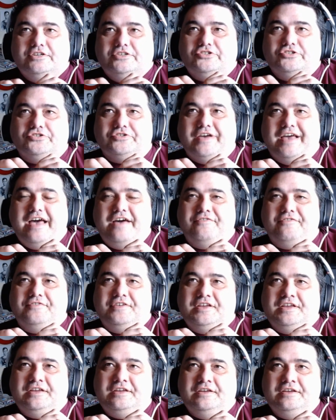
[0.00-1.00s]
to
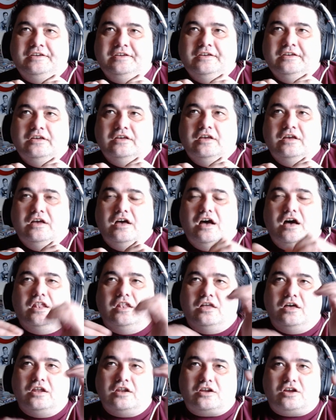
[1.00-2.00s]
having a
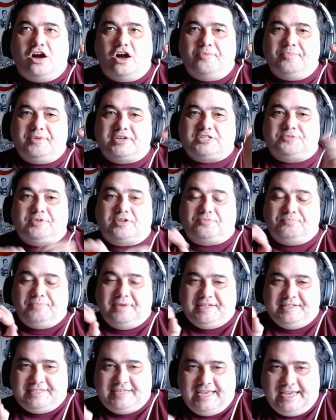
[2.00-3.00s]
lot of comics but
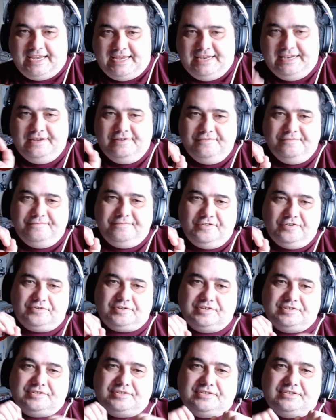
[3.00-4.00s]
maintaining
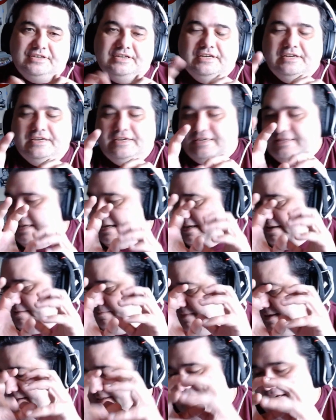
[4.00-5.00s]
focus. And then he
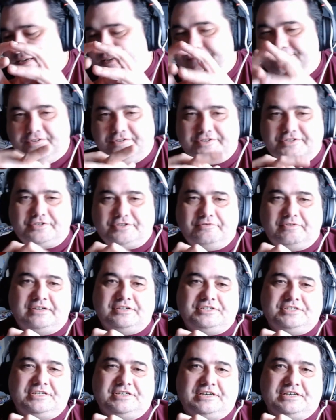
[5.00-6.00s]
maintained focus
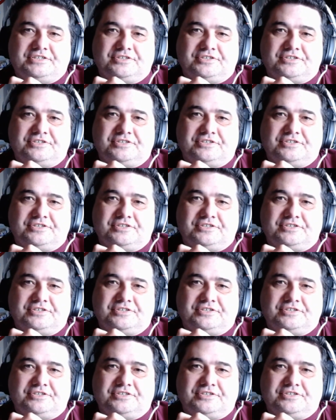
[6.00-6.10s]
around G.I.